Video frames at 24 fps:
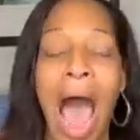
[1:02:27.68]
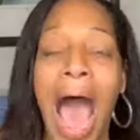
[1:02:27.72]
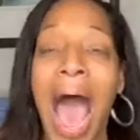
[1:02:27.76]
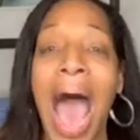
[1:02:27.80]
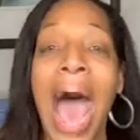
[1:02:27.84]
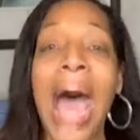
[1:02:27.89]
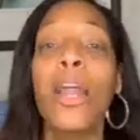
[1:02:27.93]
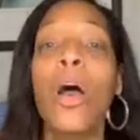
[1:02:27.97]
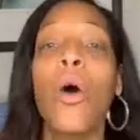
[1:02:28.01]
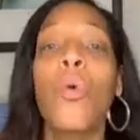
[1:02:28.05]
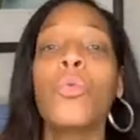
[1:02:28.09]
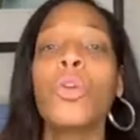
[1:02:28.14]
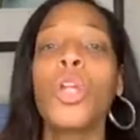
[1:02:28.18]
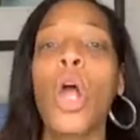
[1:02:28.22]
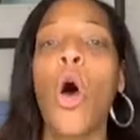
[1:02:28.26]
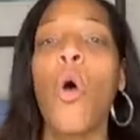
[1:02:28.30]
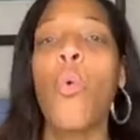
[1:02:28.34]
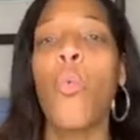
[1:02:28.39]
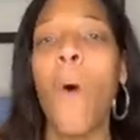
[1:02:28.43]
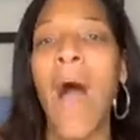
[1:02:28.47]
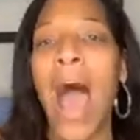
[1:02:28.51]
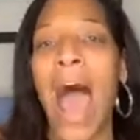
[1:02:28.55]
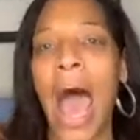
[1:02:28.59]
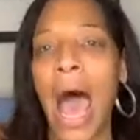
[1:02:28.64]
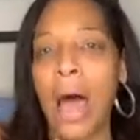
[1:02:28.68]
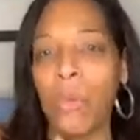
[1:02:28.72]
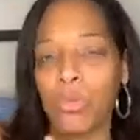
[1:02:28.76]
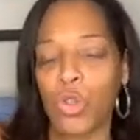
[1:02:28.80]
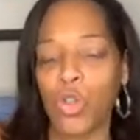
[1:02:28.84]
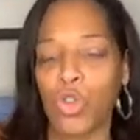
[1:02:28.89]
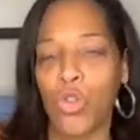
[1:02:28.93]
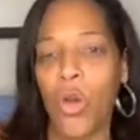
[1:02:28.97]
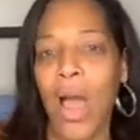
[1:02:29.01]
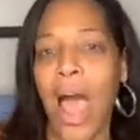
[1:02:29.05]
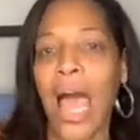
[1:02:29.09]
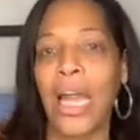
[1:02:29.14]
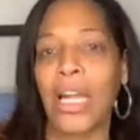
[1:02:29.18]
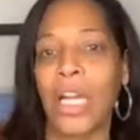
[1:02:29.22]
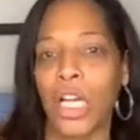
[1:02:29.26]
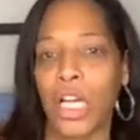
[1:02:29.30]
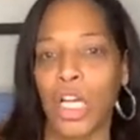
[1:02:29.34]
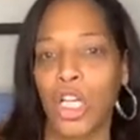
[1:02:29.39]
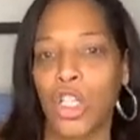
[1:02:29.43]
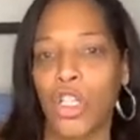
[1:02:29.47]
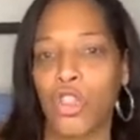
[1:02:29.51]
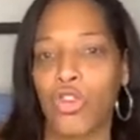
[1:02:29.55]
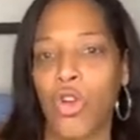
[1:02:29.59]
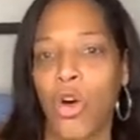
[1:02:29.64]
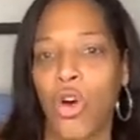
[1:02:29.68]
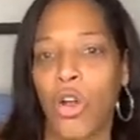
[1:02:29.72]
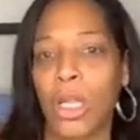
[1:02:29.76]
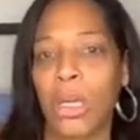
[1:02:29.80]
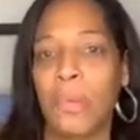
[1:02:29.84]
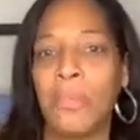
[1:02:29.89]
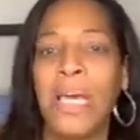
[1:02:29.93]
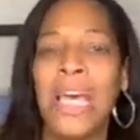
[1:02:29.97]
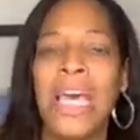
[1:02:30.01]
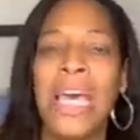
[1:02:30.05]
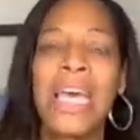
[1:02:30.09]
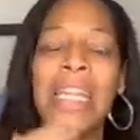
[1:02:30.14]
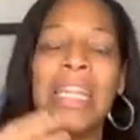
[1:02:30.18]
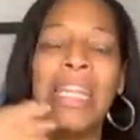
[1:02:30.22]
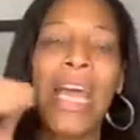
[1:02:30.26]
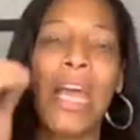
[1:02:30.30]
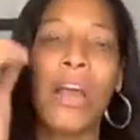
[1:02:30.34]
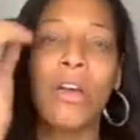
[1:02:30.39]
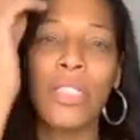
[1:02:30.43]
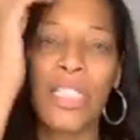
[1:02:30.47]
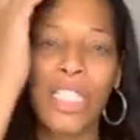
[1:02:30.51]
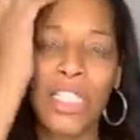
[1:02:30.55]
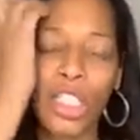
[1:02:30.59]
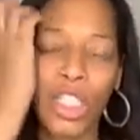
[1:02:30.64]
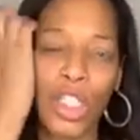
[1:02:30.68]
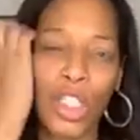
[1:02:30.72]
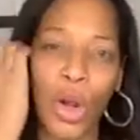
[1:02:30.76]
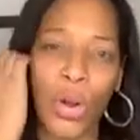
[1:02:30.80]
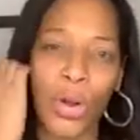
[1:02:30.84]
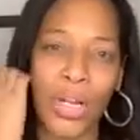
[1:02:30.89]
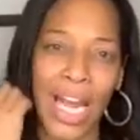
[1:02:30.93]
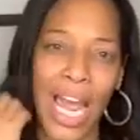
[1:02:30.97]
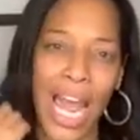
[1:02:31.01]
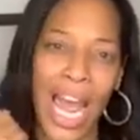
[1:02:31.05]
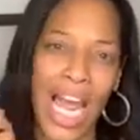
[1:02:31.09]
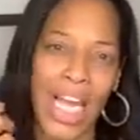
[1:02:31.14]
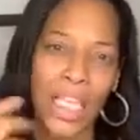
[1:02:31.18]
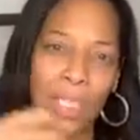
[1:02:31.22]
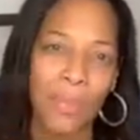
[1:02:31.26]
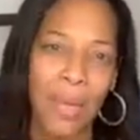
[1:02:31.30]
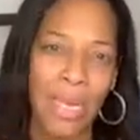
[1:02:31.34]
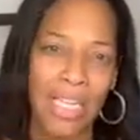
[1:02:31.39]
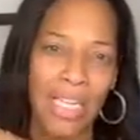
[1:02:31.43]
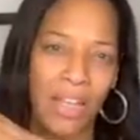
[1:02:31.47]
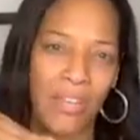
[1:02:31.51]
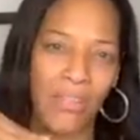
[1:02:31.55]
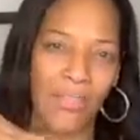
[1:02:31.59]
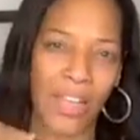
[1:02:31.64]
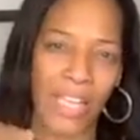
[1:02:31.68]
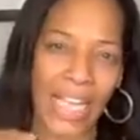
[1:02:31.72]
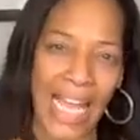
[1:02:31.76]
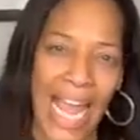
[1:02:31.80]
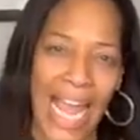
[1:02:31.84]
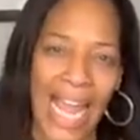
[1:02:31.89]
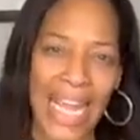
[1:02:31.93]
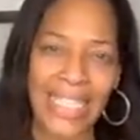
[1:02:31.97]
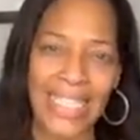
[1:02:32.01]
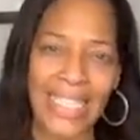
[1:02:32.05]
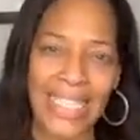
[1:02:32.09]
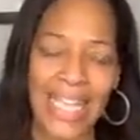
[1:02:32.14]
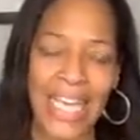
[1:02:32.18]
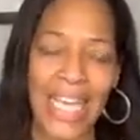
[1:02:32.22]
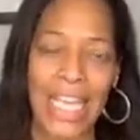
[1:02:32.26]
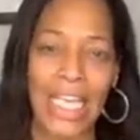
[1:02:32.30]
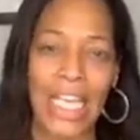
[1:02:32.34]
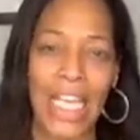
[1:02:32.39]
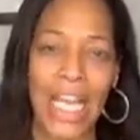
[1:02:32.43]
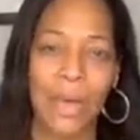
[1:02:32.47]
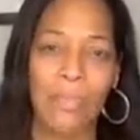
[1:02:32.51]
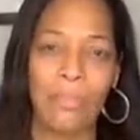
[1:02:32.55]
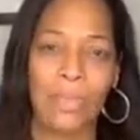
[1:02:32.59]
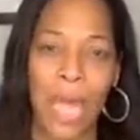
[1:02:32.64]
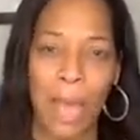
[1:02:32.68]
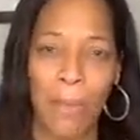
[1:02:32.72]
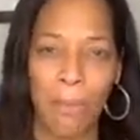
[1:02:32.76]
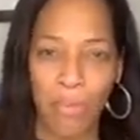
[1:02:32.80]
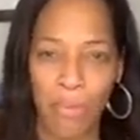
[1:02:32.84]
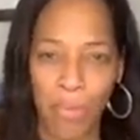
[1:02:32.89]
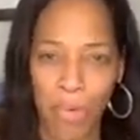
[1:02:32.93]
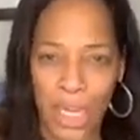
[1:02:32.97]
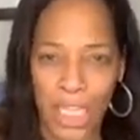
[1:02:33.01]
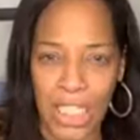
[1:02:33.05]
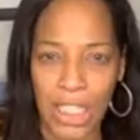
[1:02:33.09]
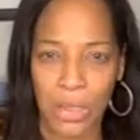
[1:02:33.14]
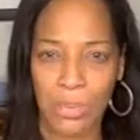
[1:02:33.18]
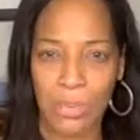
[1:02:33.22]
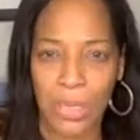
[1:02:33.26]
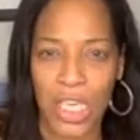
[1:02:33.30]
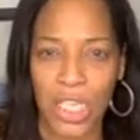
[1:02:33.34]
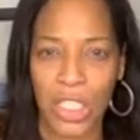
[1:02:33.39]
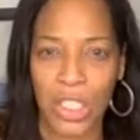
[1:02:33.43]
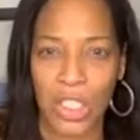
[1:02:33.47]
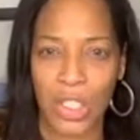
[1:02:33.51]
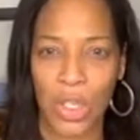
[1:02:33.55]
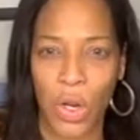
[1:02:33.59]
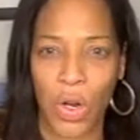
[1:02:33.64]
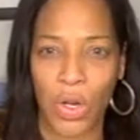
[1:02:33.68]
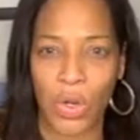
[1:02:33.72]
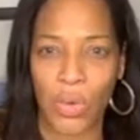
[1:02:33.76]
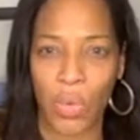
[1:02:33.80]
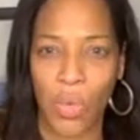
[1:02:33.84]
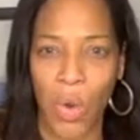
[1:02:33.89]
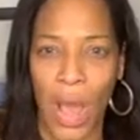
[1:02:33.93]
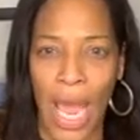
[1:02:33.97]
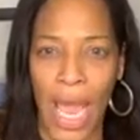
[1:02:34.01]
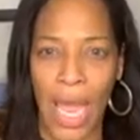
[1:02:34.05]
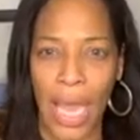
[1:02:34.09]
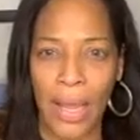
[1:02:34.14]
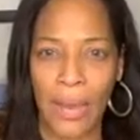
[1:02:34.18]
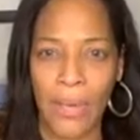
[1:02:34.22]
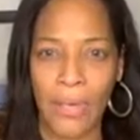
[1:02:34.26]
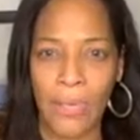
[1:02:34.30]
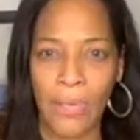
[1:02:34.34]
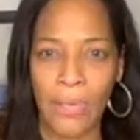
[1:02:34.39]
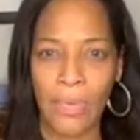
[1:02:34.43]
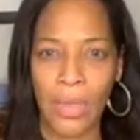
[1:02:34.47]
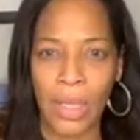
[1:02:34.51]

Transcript: I don't know why I'm trying to control him. There's a certain aspect of lazy in him that pricks me a certain way.